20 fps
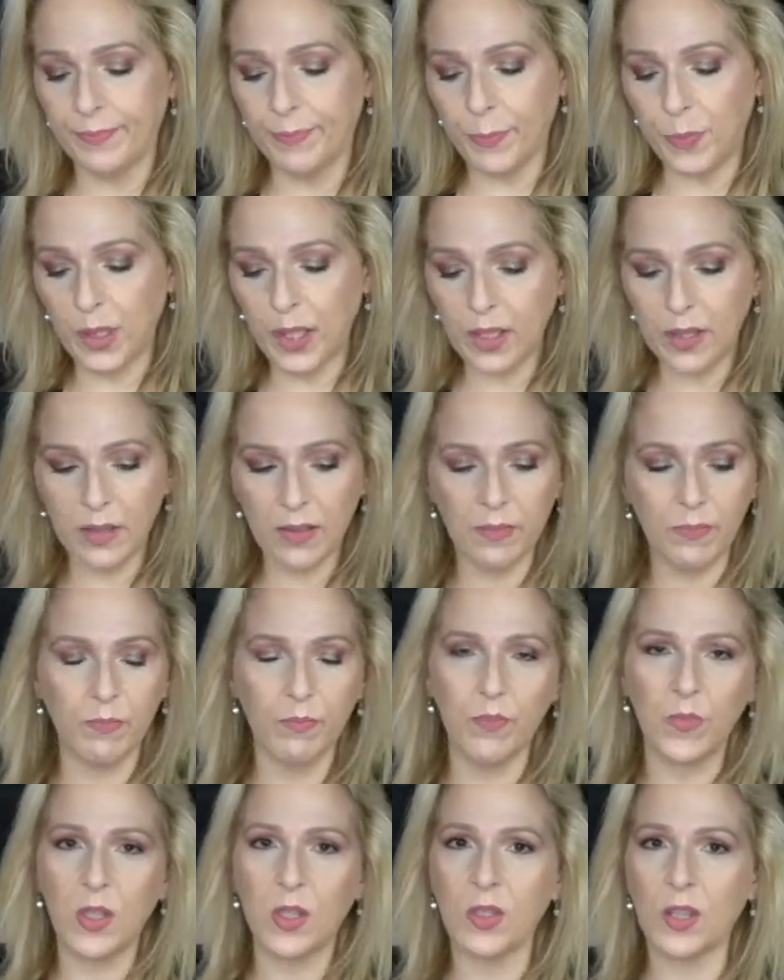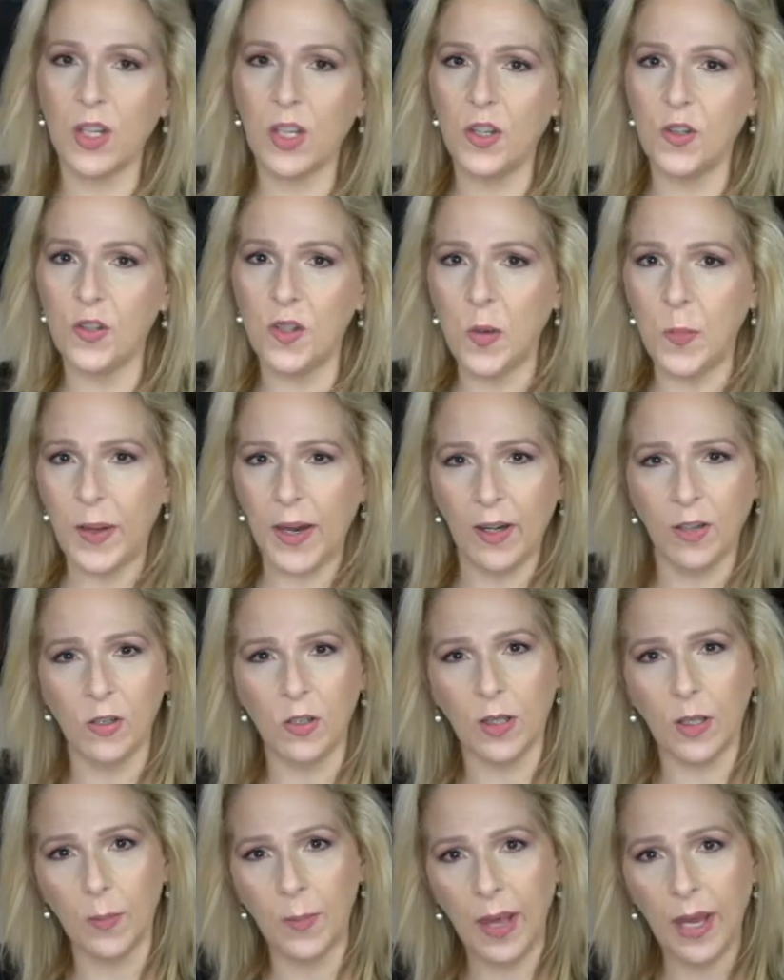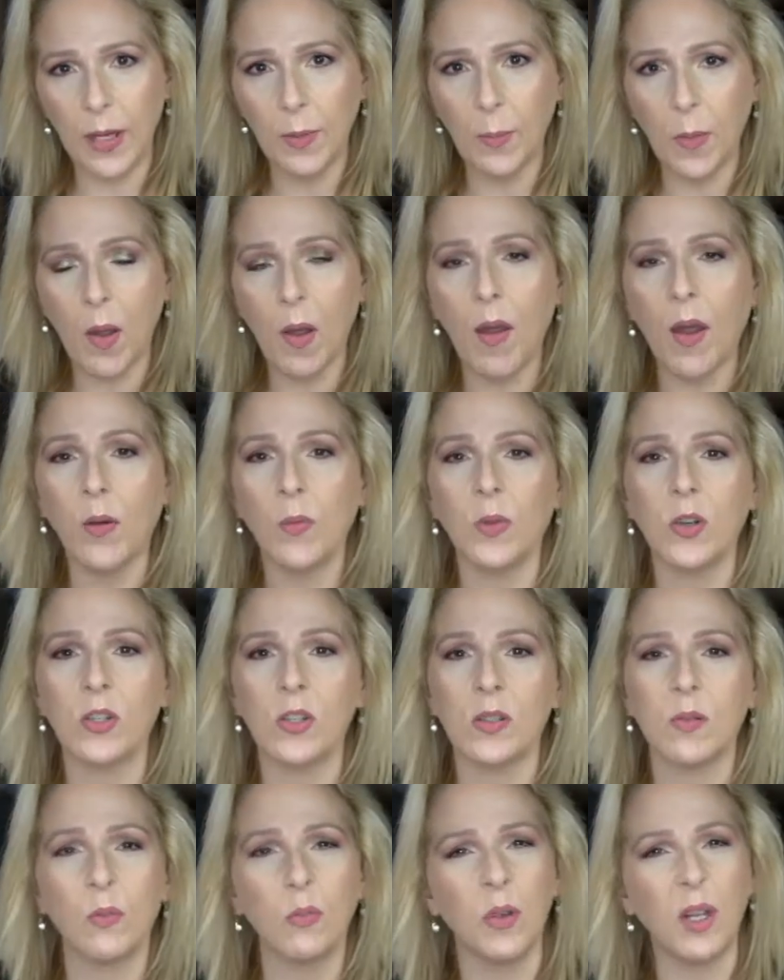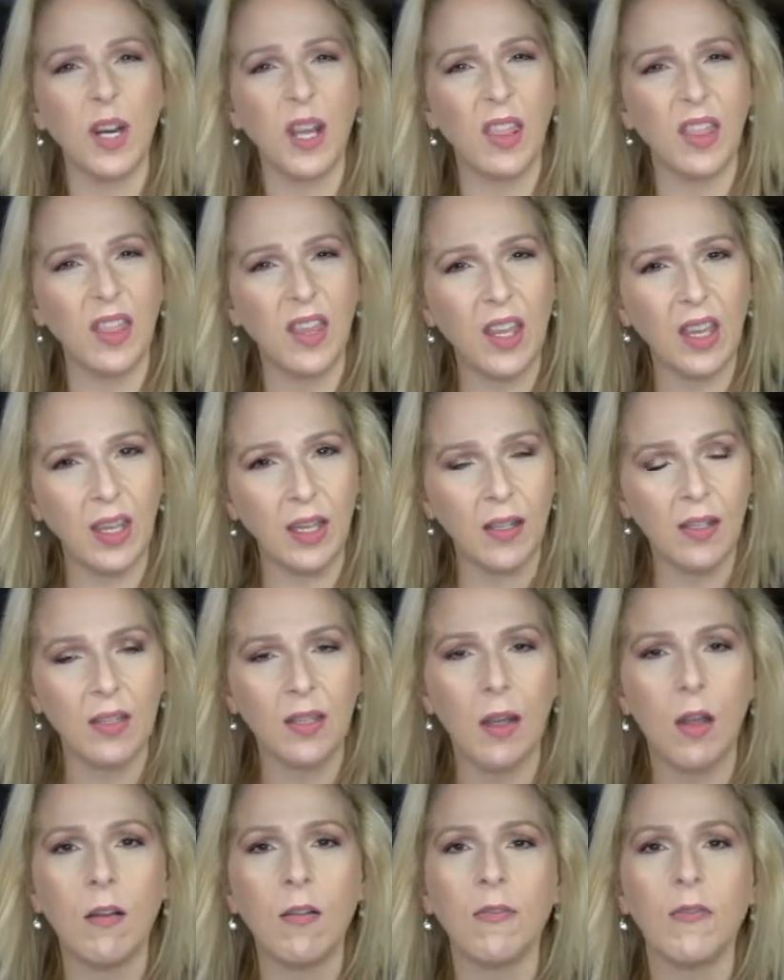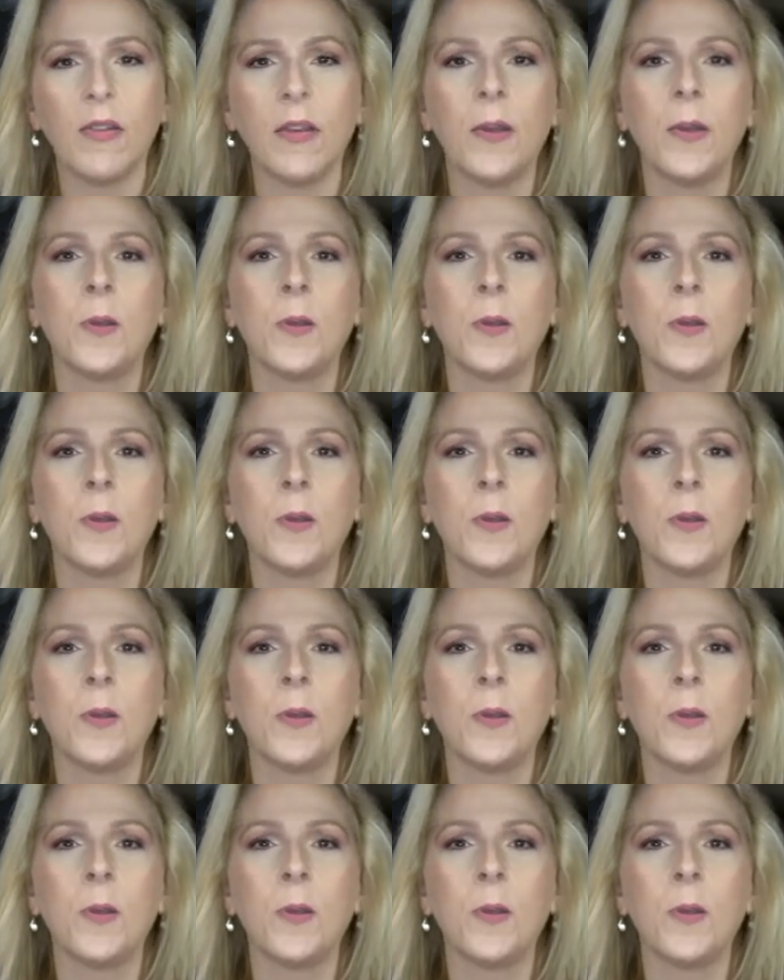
Plus, since I use the Painterly paint pot, which is pretty thick itself,